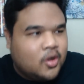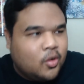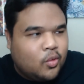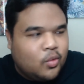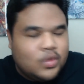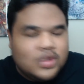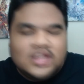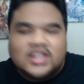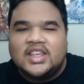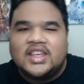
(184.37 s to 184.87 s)

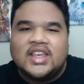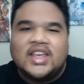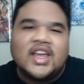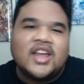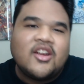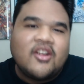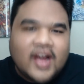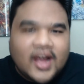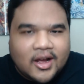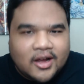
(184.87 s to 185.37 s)
we can
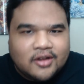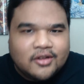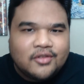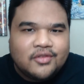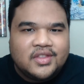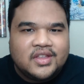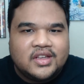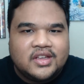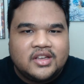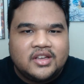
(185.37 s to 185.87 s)
get her out
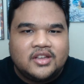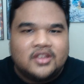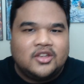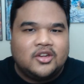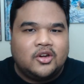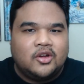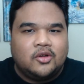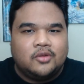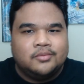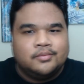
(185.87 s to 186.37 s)
of
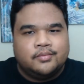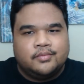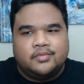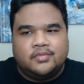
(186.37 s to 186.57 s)
the